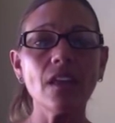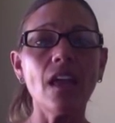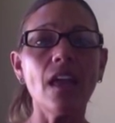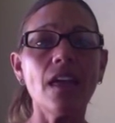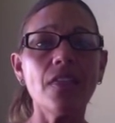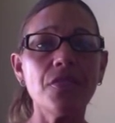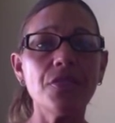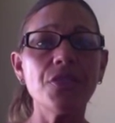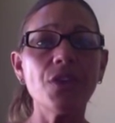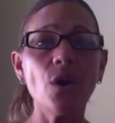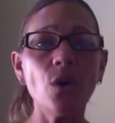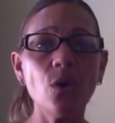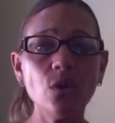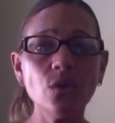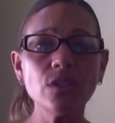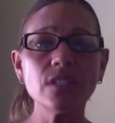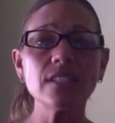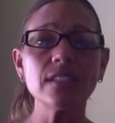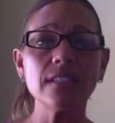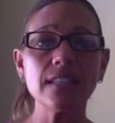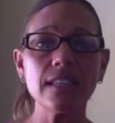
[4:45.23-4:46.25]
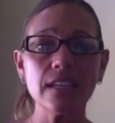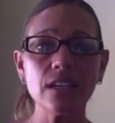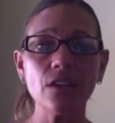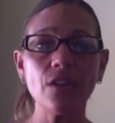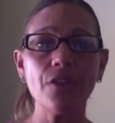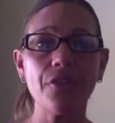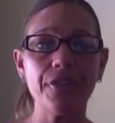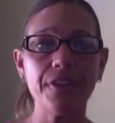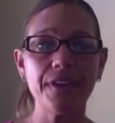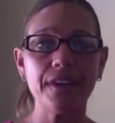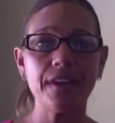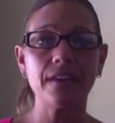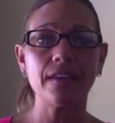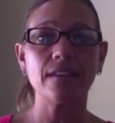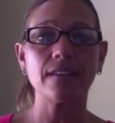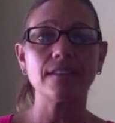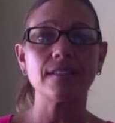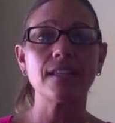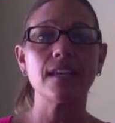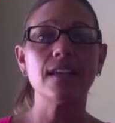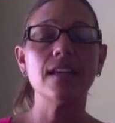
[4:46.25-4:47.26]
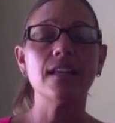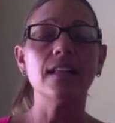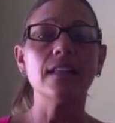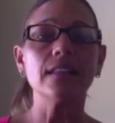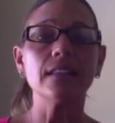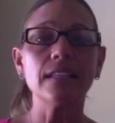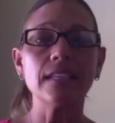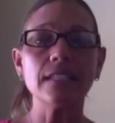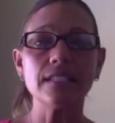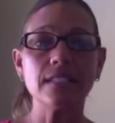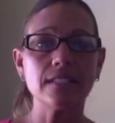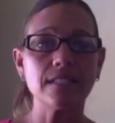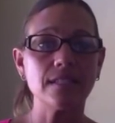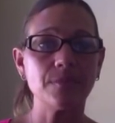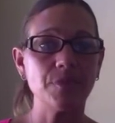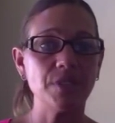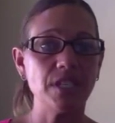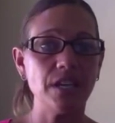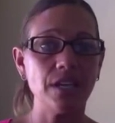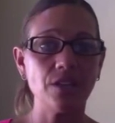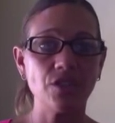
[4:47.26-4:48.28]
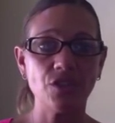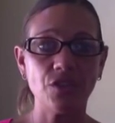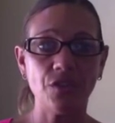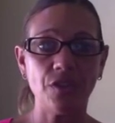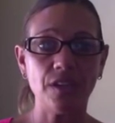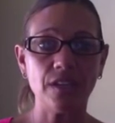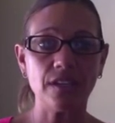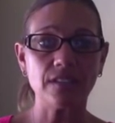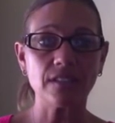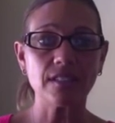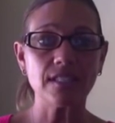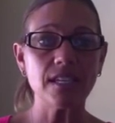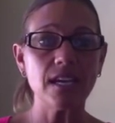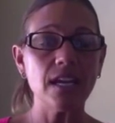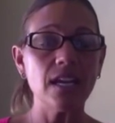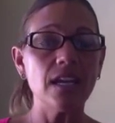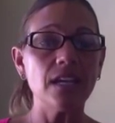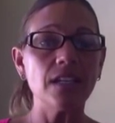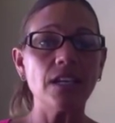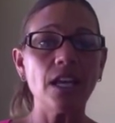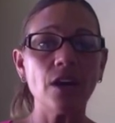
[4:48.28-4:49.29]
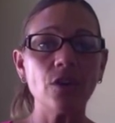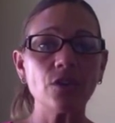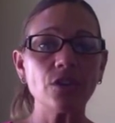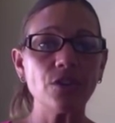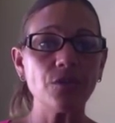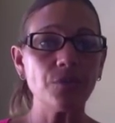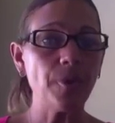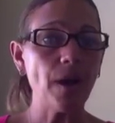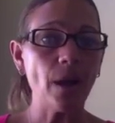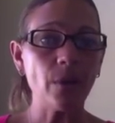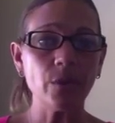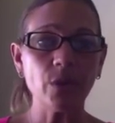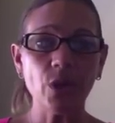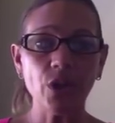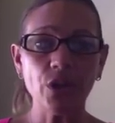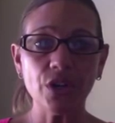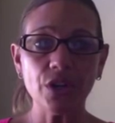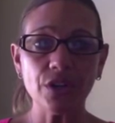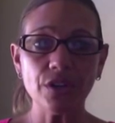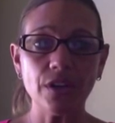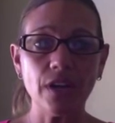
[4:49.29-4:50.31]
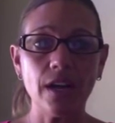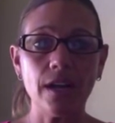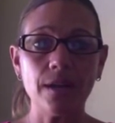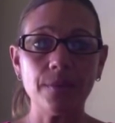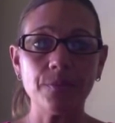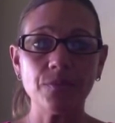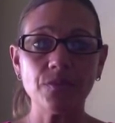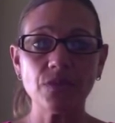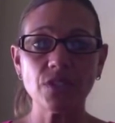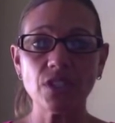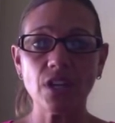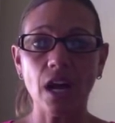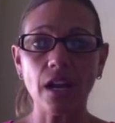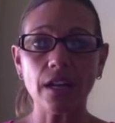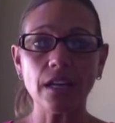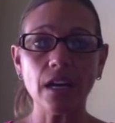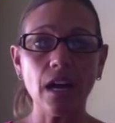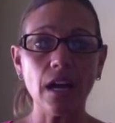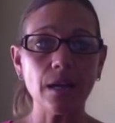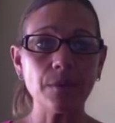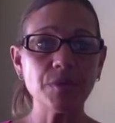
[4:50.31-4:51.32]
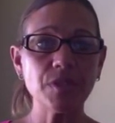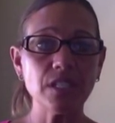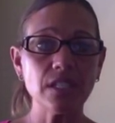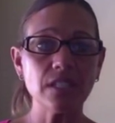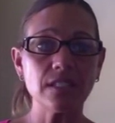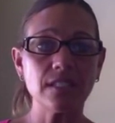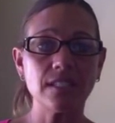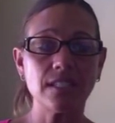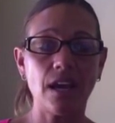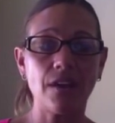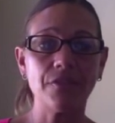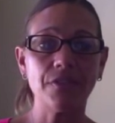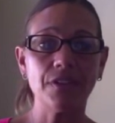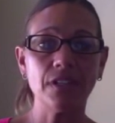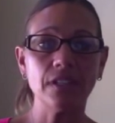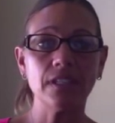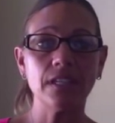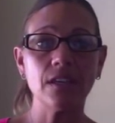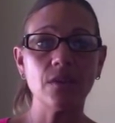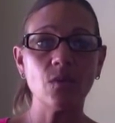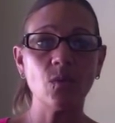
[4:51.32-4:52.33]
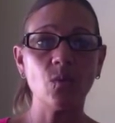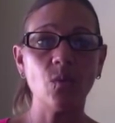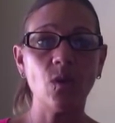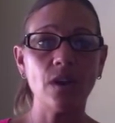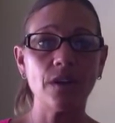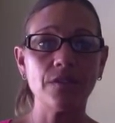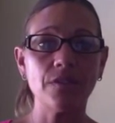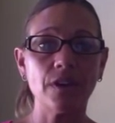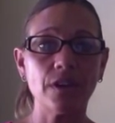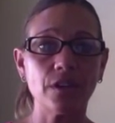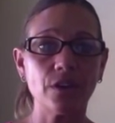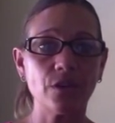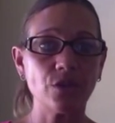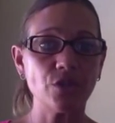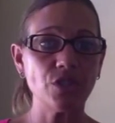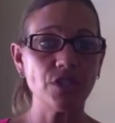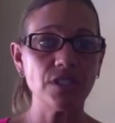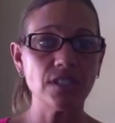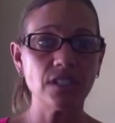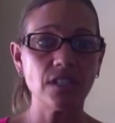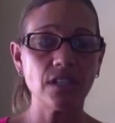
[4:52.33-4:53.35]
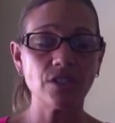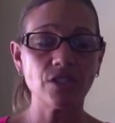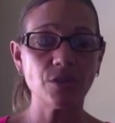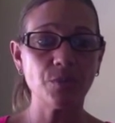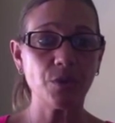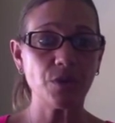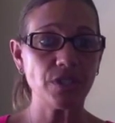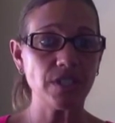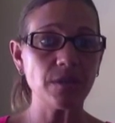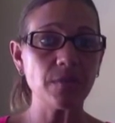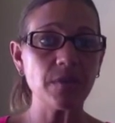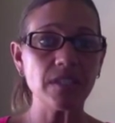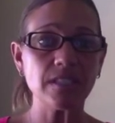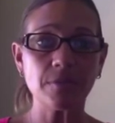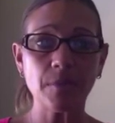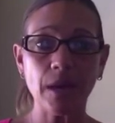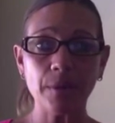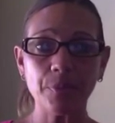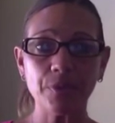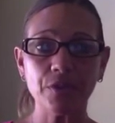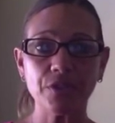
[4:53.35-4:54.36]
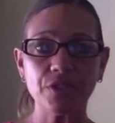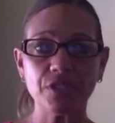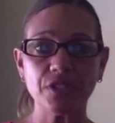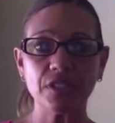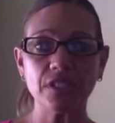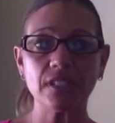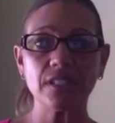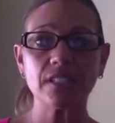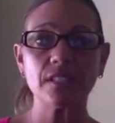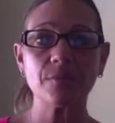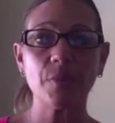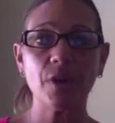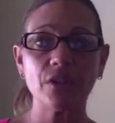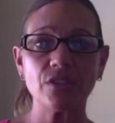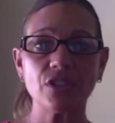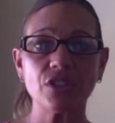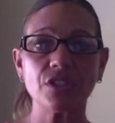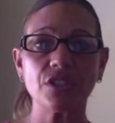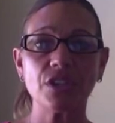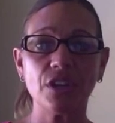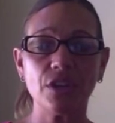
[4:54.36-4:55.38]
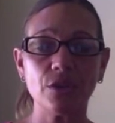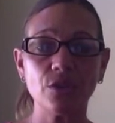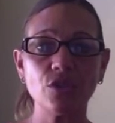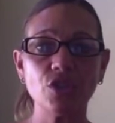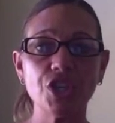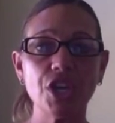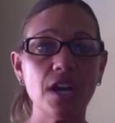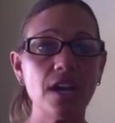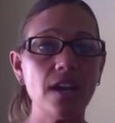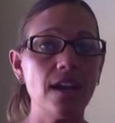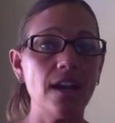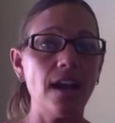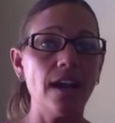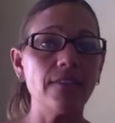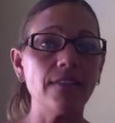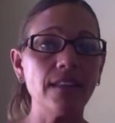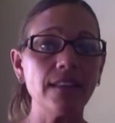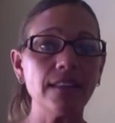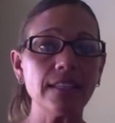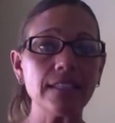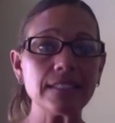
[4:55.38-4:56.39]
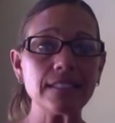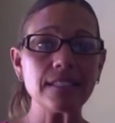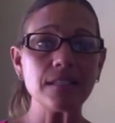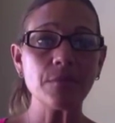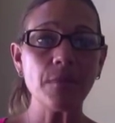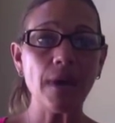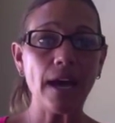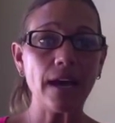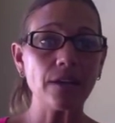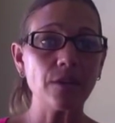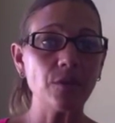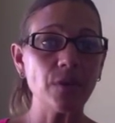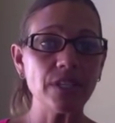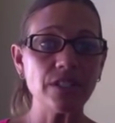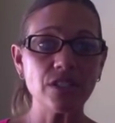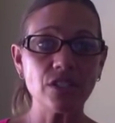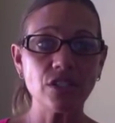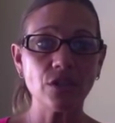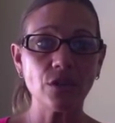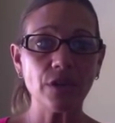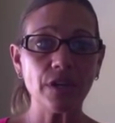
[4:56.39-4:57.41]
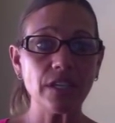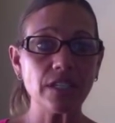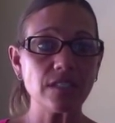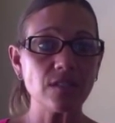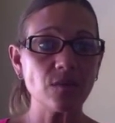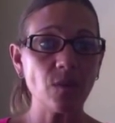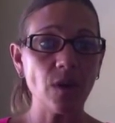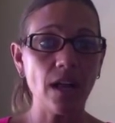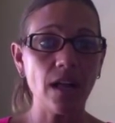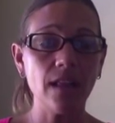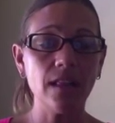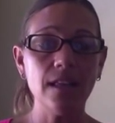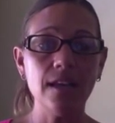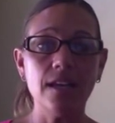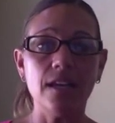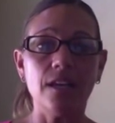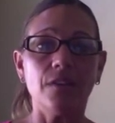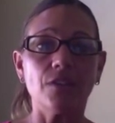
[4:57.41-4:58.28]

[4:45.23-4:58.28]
And those little things lead to substantial things. Now, you've probably heard Scotty Hobbs is definitely one of our coaches in our support team. He's my personally sponsored coach. And then Lindsay Madaway's story as well.